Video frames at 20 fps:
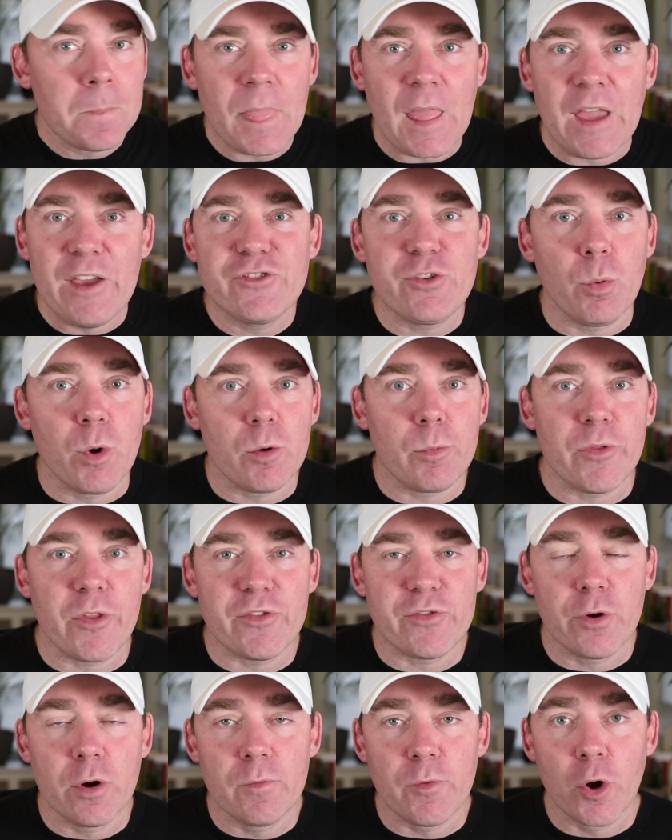I used to work with a
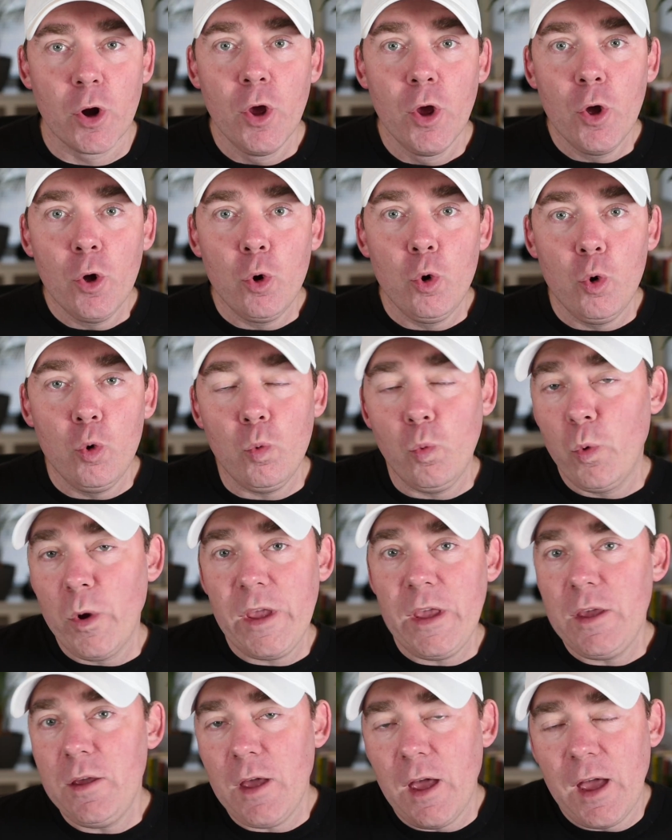server who
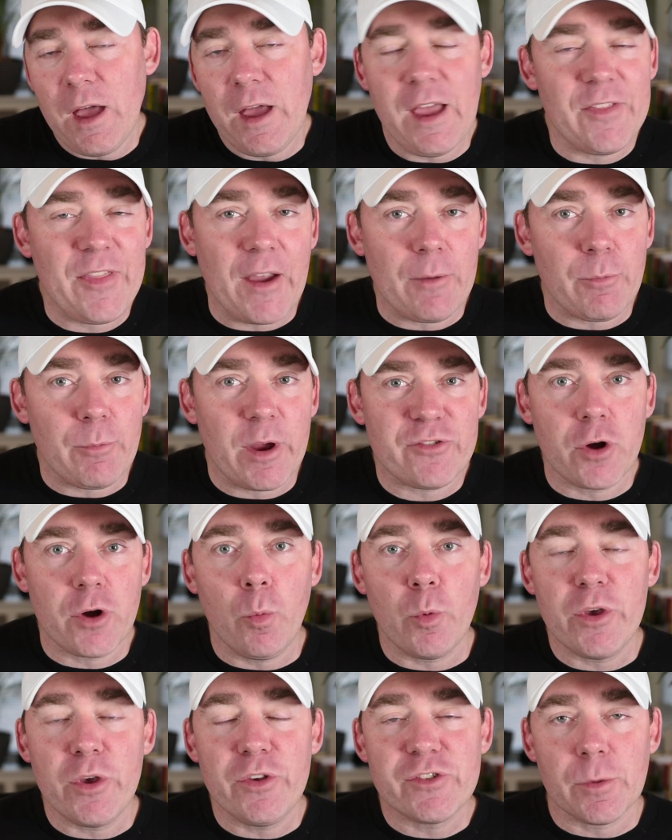at that
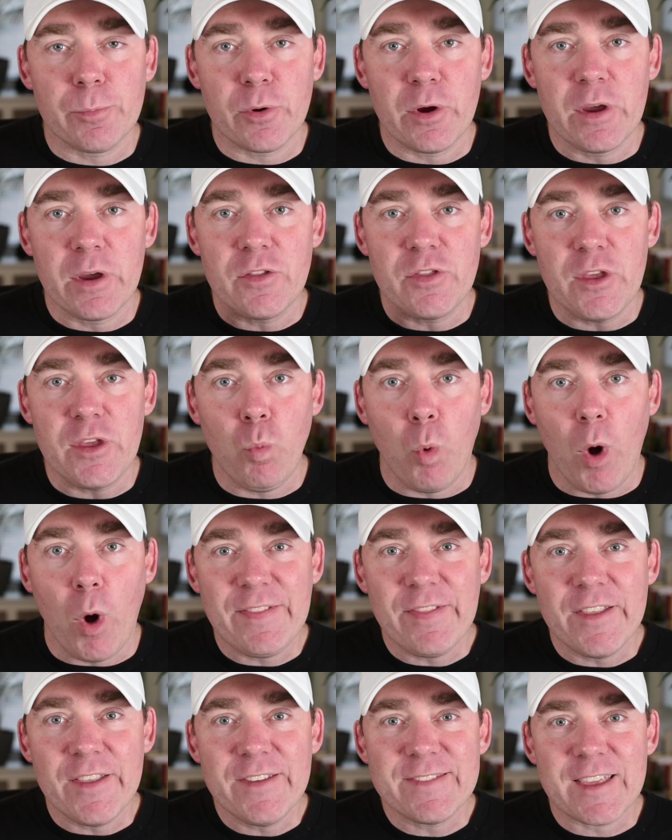restaurant, we used to bring the
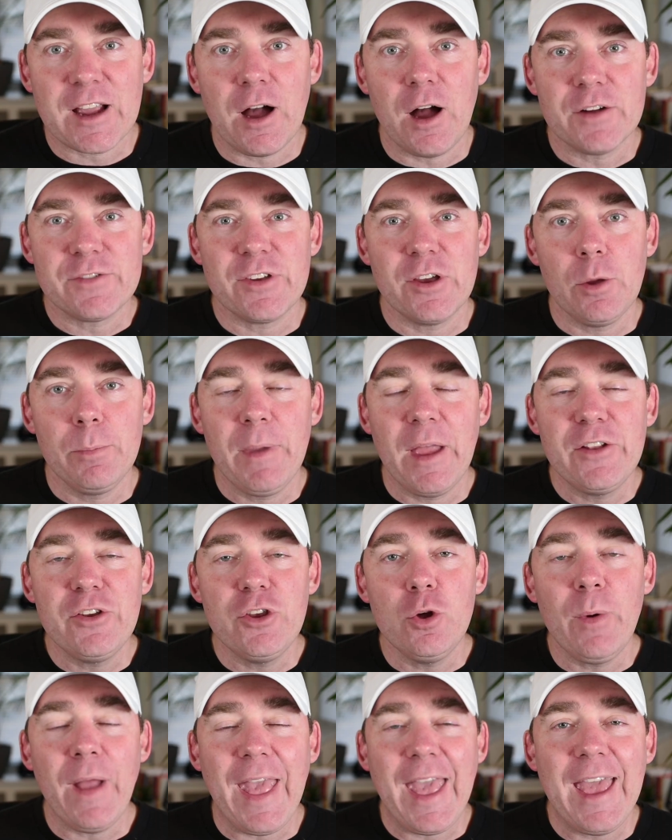wine list, the cocktail
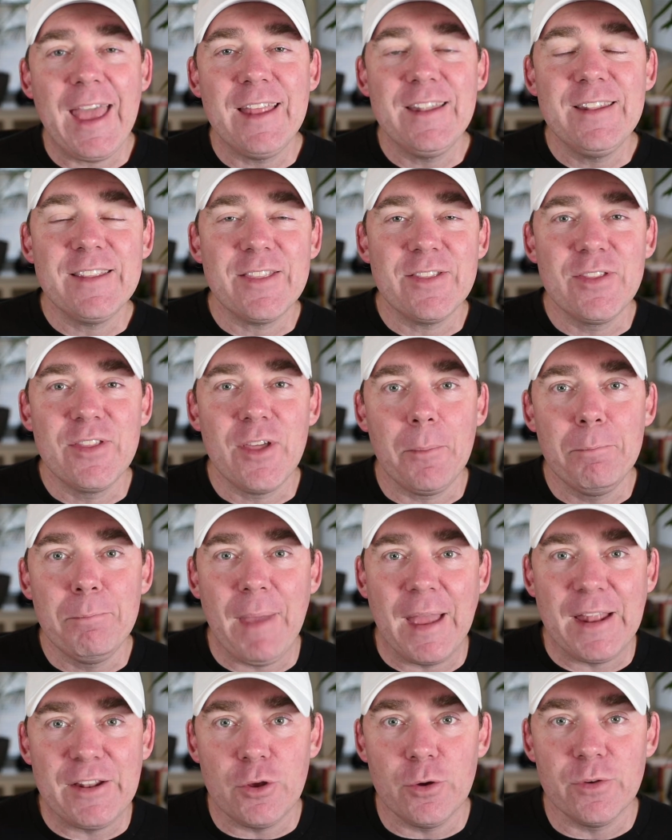menu, and the
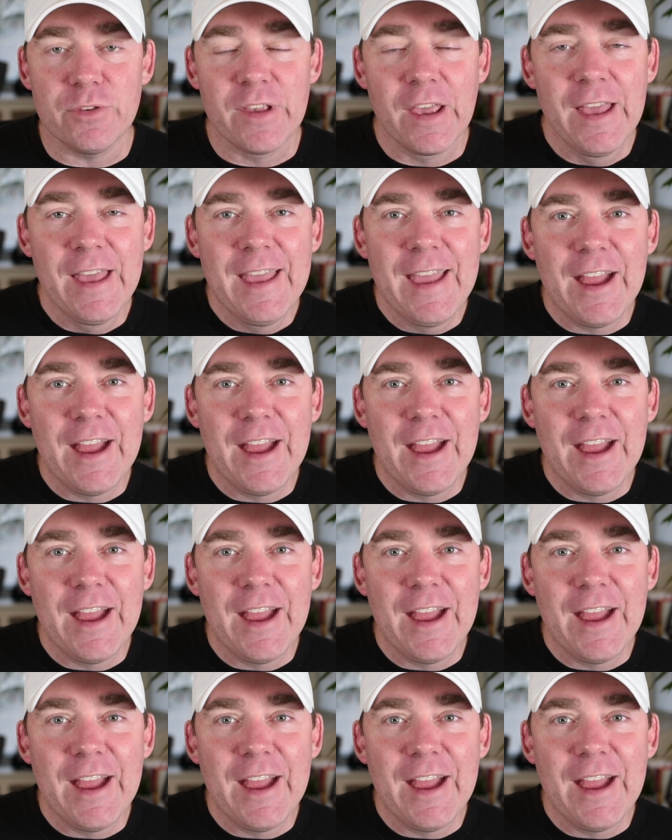menus.